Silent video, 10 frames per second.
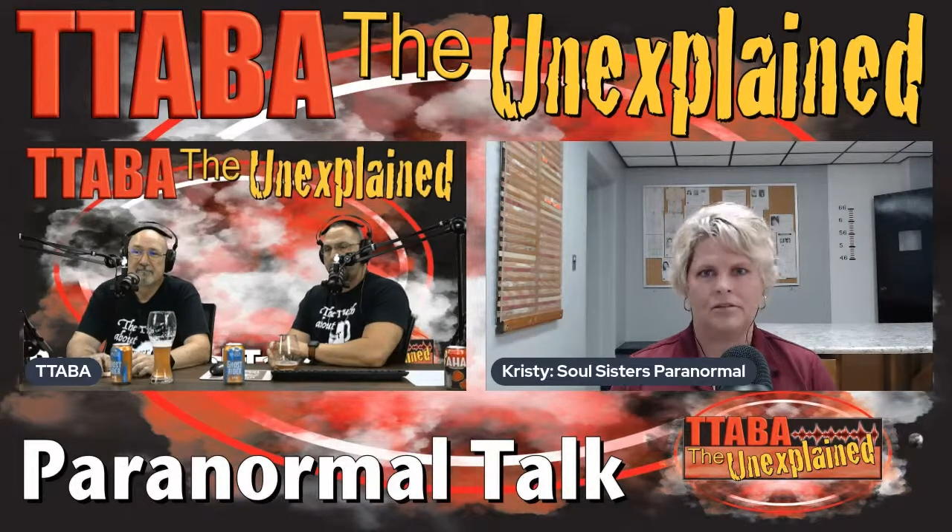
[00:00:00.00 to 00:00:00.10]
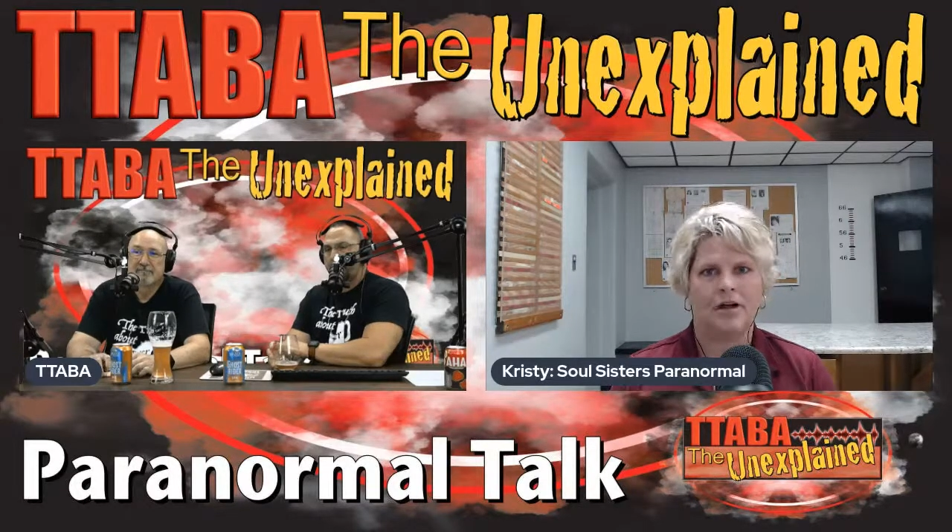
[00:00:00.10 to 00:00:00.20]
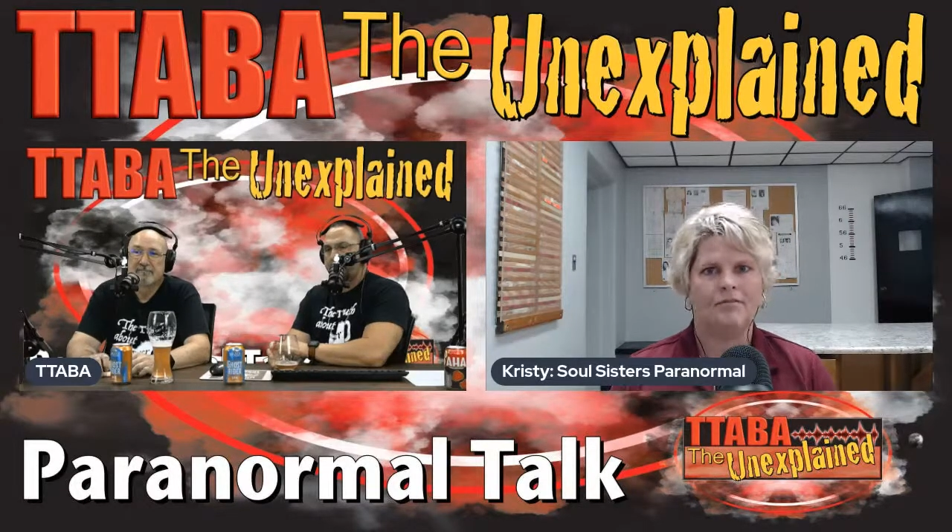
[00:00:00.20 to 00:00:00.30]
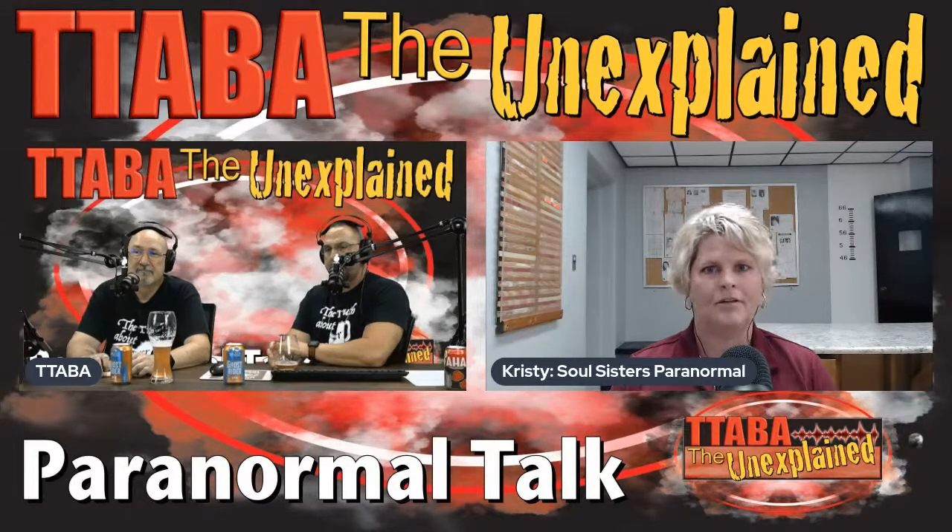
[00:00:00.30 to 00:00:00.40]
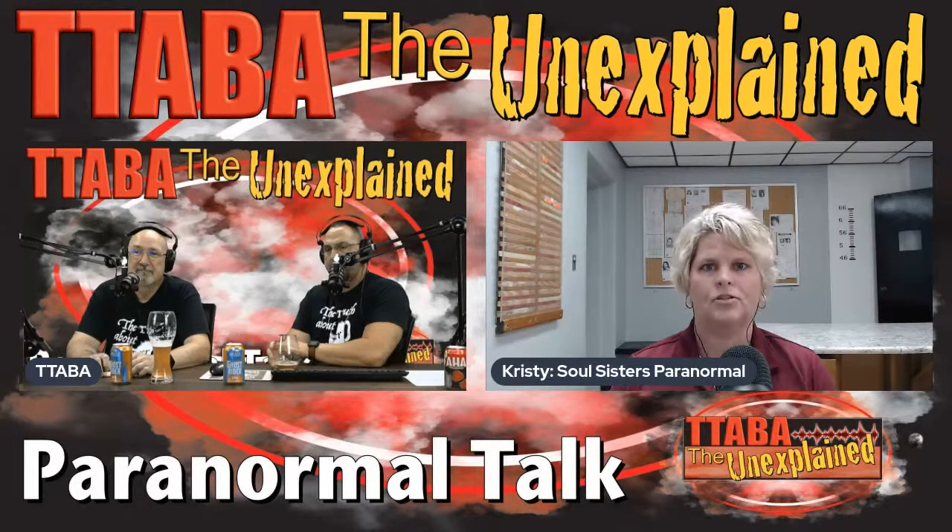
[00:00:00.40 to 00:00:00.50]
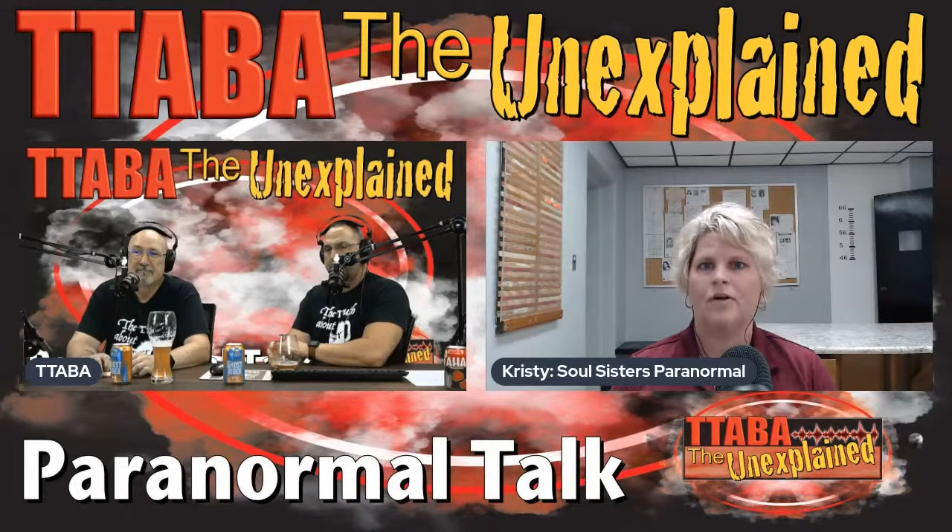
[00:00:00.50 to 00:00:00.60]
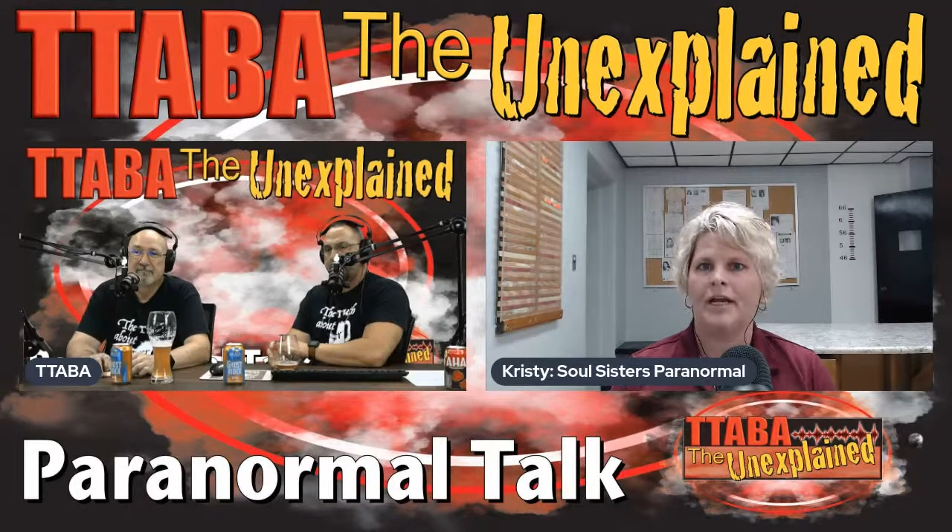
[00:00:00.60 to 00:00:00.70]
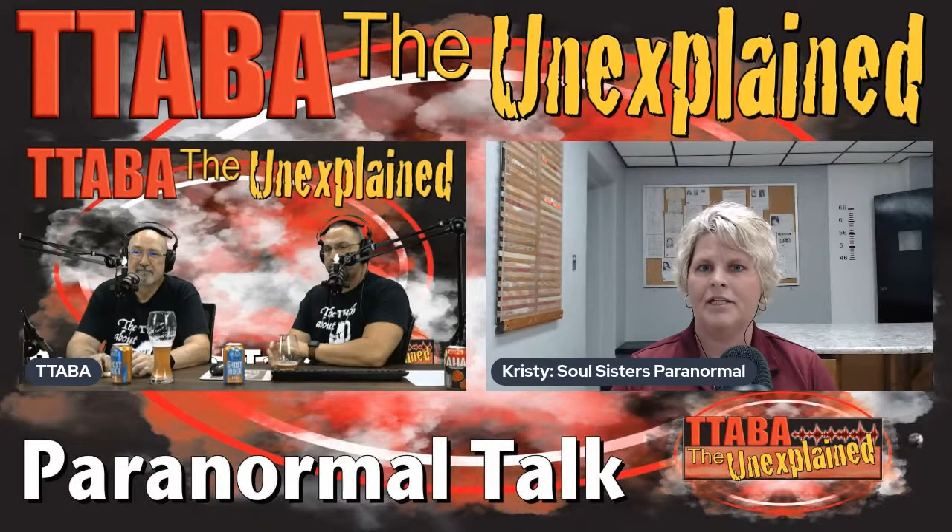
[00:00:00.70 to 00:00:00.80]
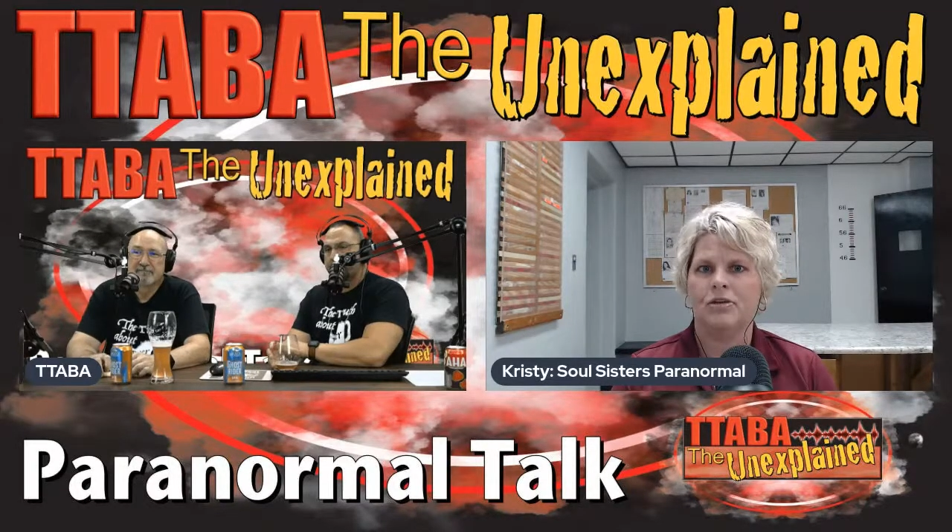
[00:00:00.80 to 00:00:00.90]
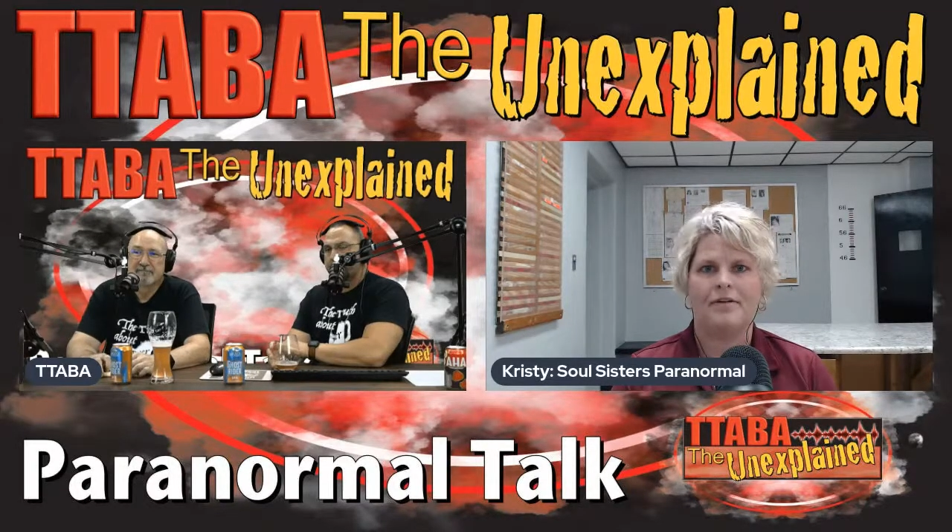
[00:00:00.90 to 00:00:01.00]
traffic,
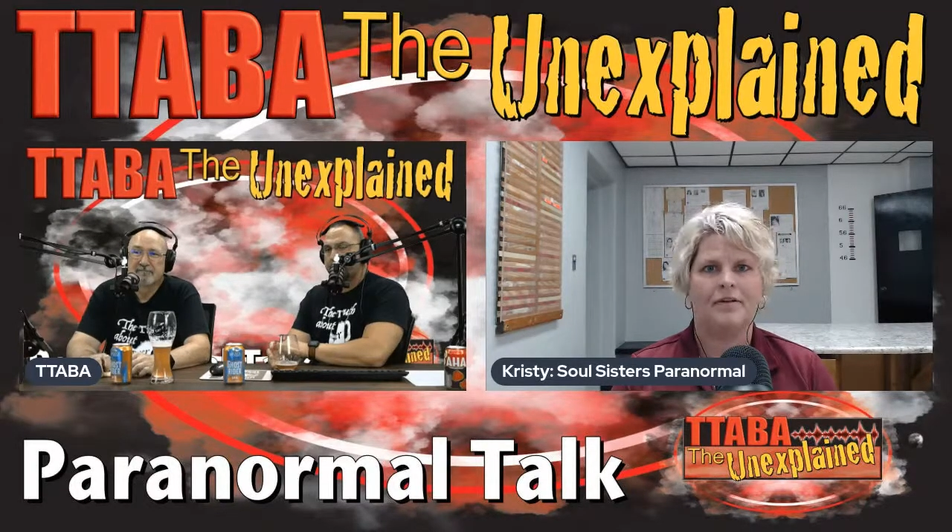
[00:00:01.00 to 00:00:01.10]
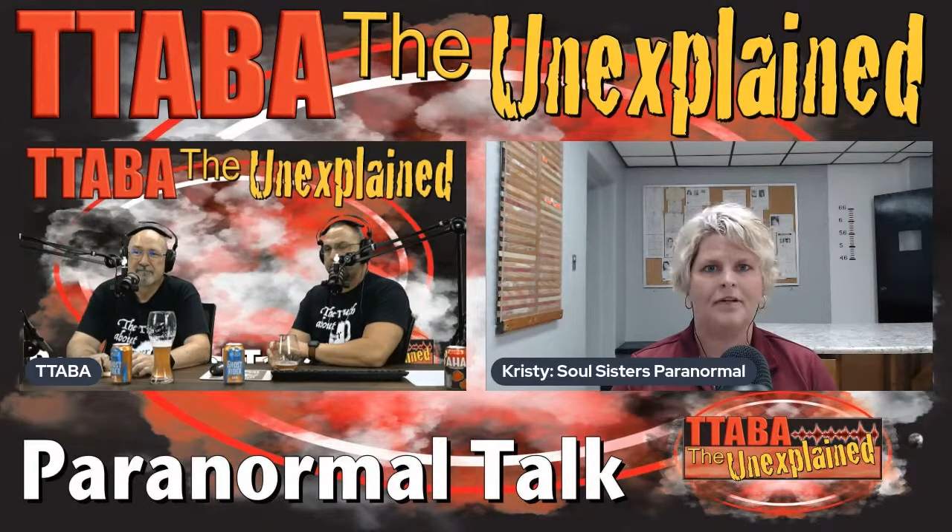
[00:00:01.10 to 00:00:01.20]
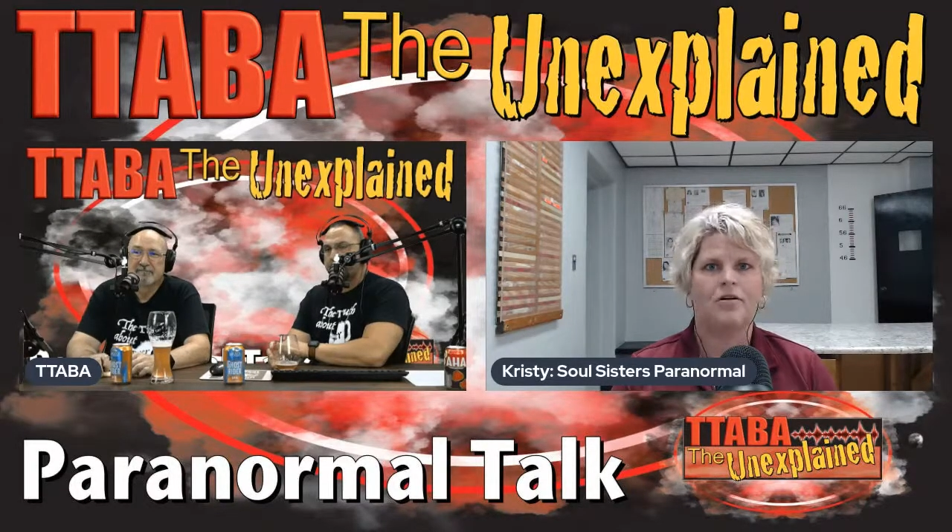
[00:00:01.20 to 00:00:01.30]
train traffic,